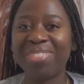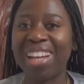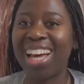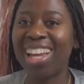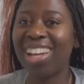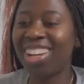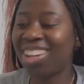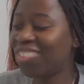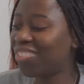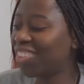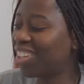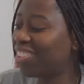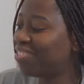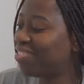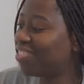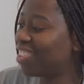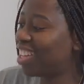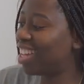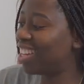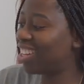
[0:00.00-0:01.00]
I love
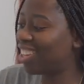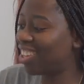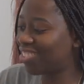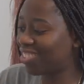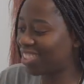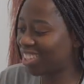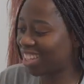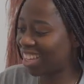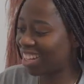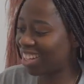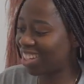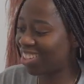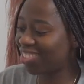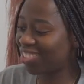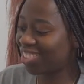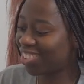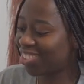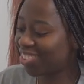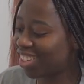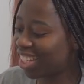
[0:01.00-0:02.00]
it, I love it, I
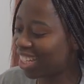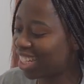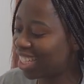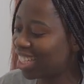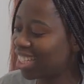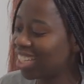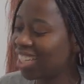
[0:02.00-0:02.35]
love it already.